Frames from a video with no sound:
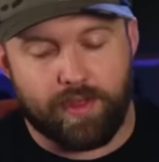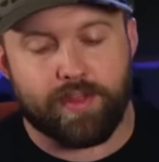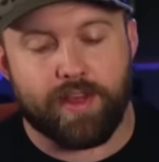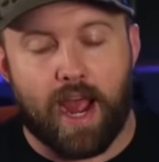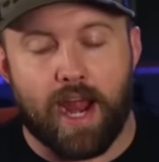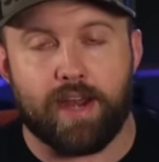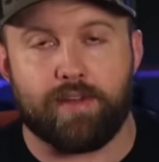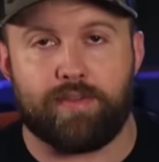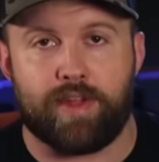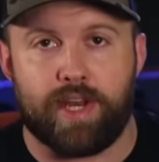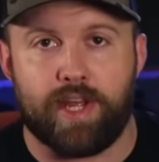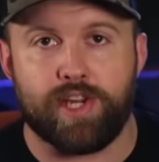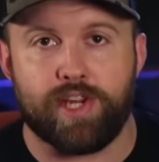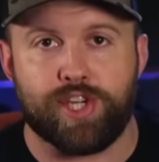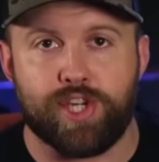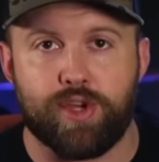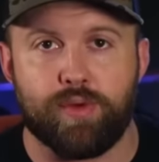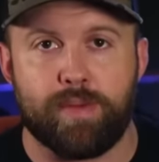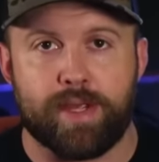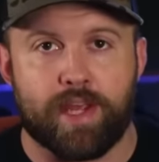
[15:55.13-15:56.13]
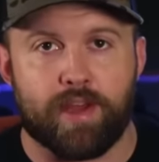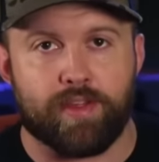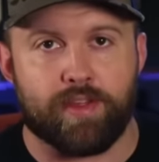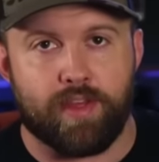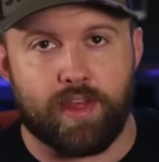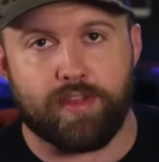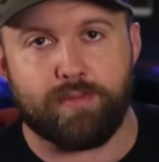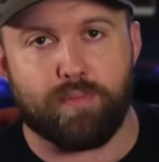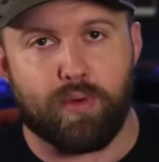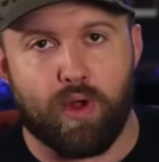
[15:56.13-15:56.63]
is kind of an issue because
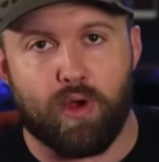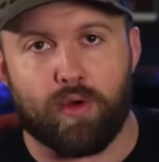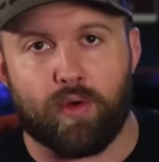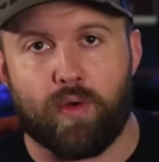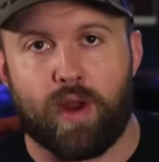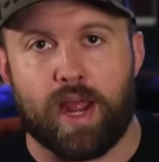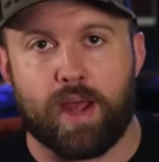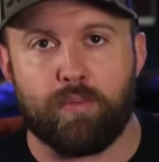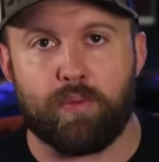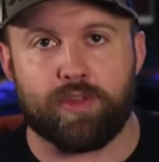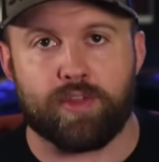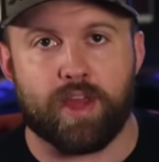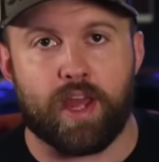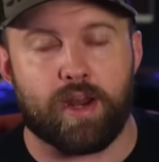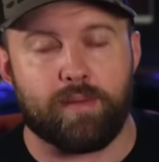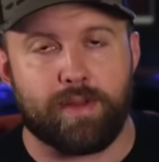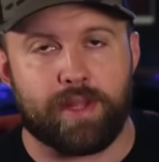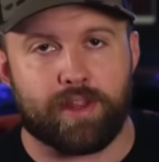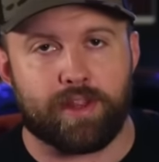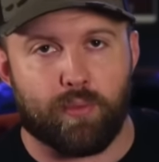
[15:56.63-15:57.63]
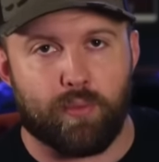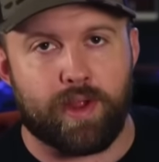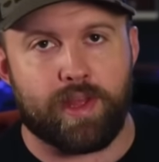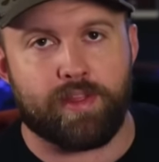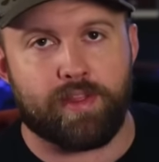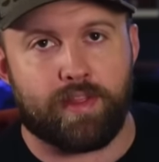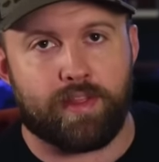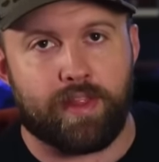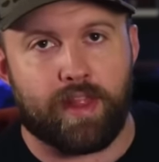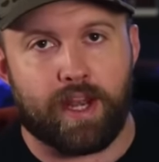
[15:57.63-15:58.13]
this program was going to be the
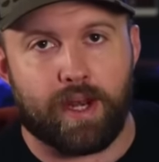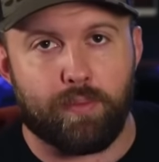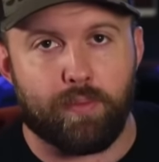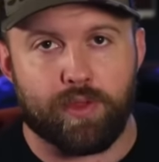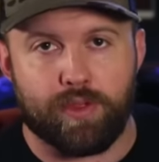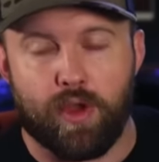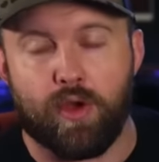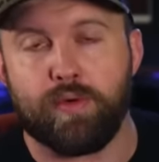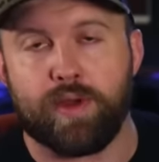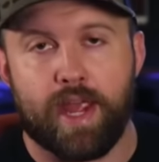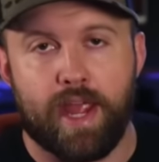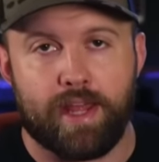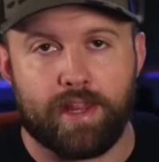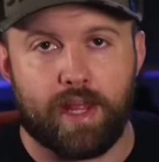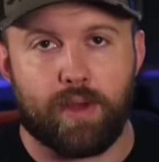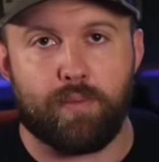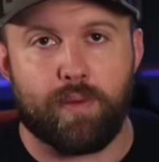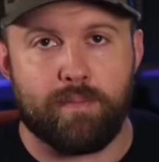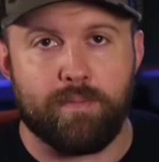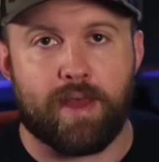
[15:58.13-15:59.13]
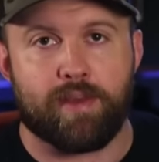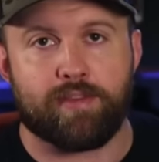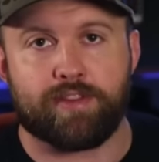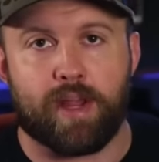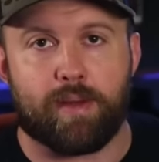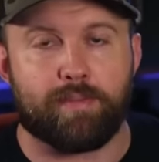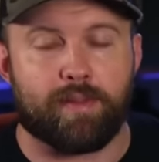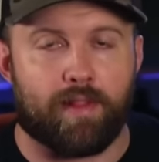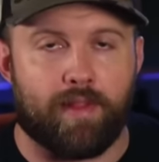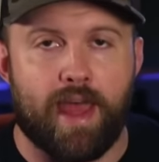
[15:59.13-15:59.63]
reason that it was okay that we messed
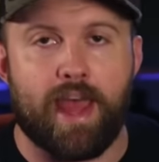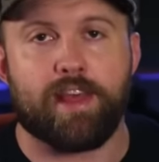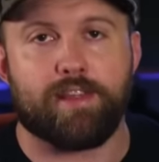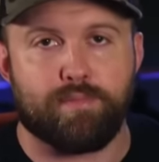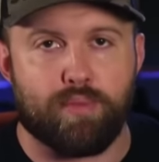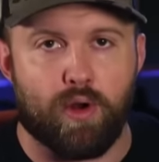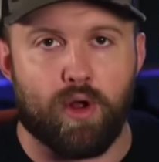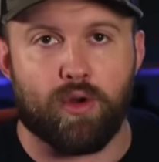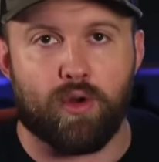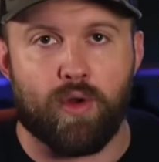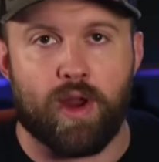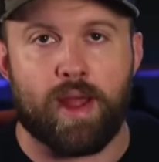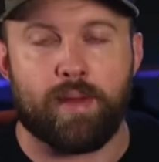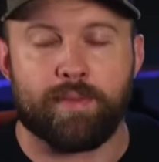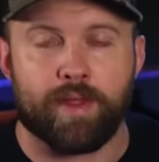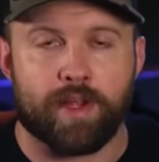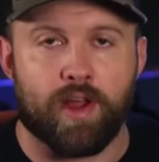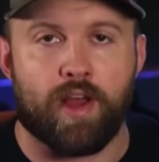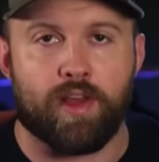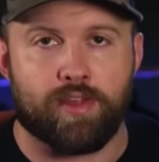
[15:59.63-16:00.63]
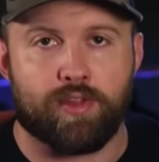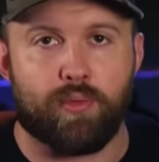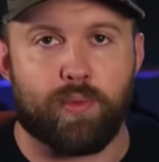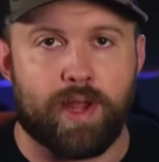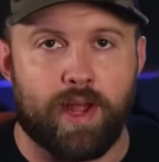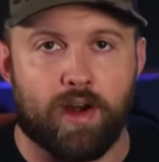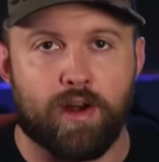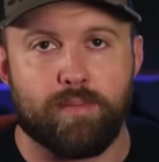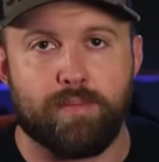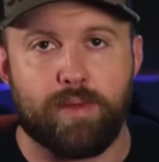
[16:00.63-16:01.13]
up the last program that cost three
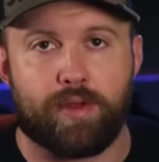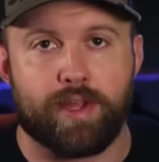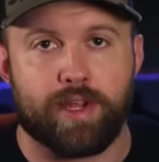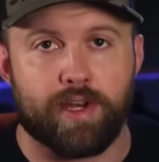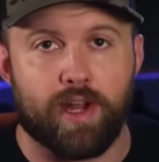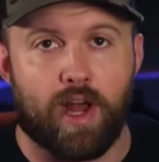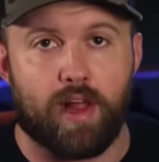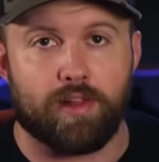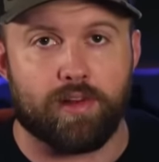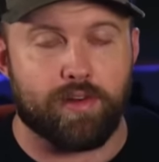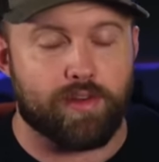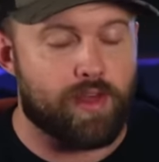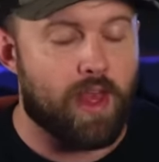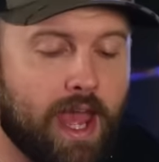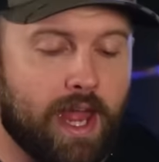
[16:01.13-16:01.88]
hundred million dollars.